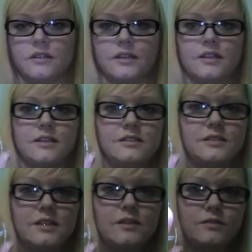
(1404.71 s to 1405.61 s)
like
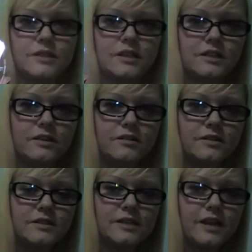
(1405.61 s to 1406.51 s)
this, and it was like clear on
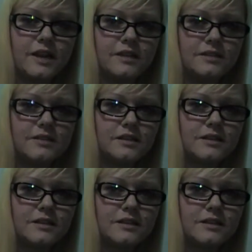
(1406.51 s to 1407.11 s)
the sides.